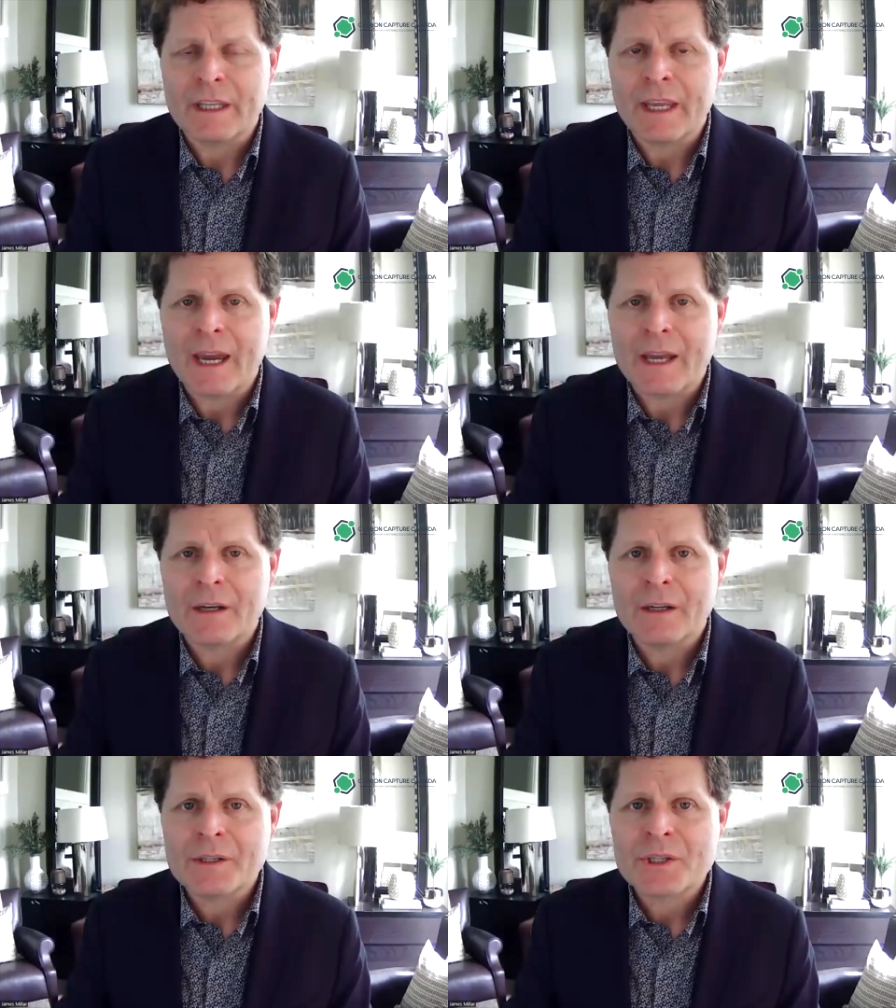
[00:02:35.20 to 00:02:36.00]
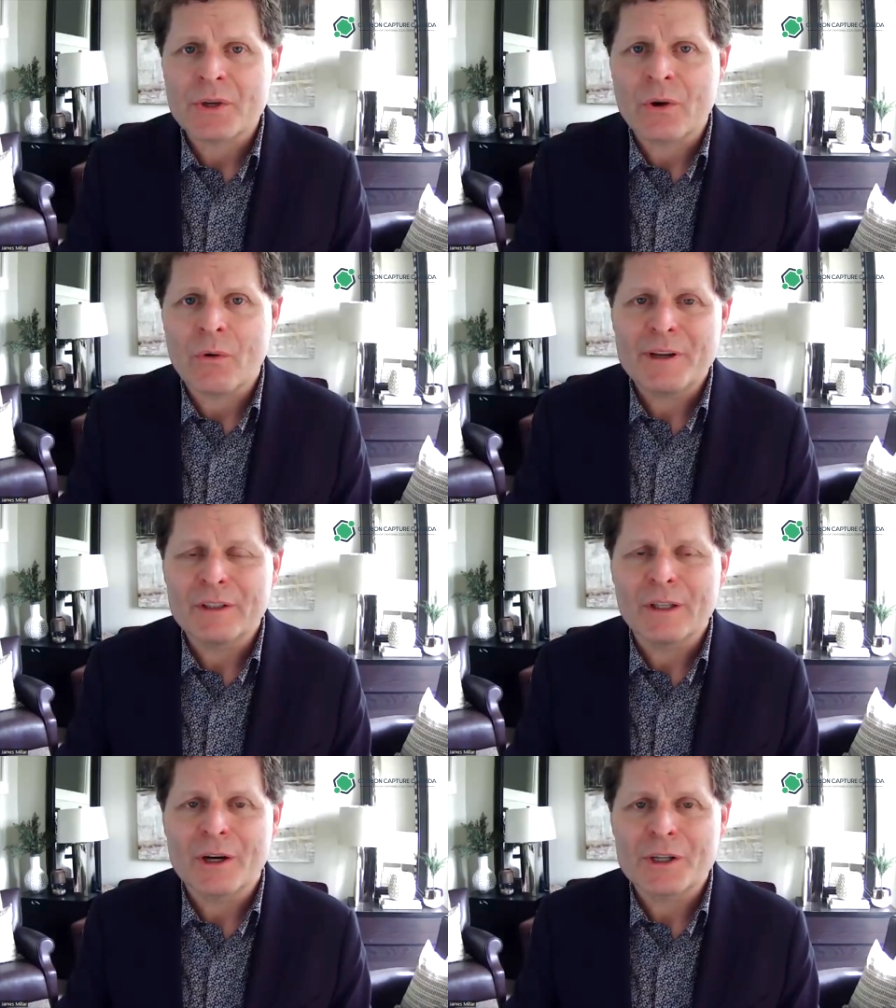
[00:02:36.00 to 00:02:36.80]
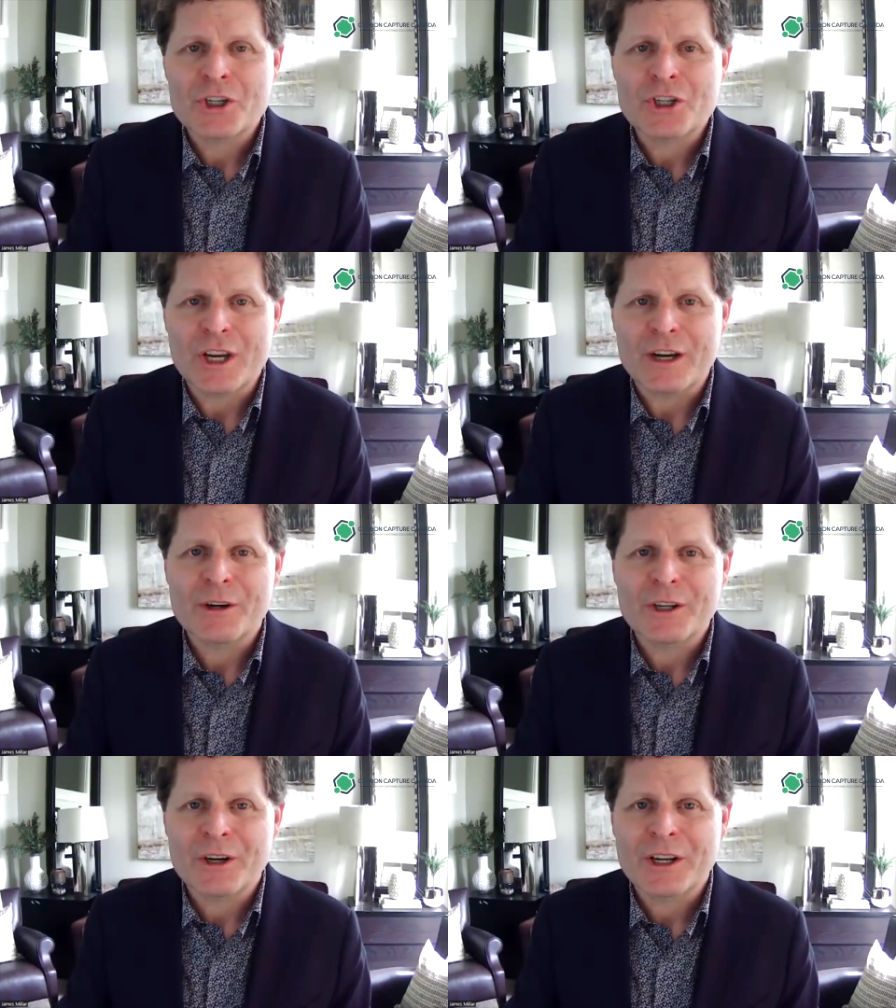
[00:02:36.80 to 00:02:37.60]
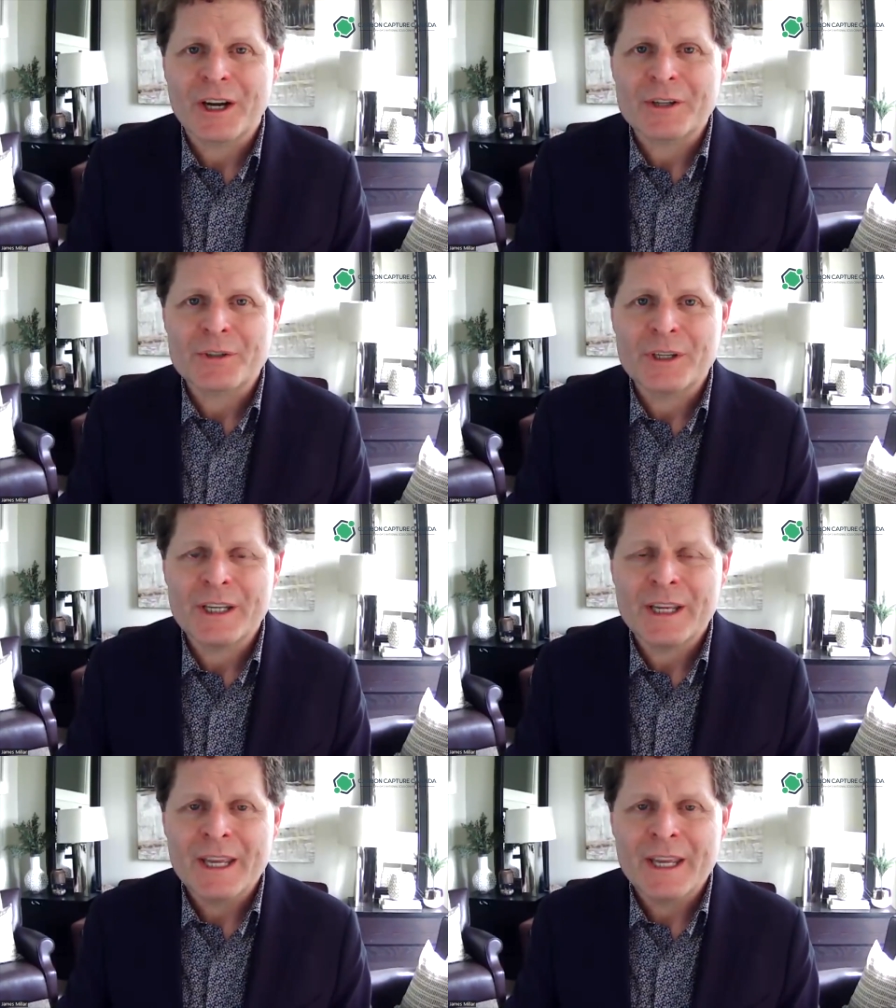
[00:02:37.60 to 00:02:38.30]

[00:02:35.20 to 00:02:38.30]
in Canada, so we have a large share in our country.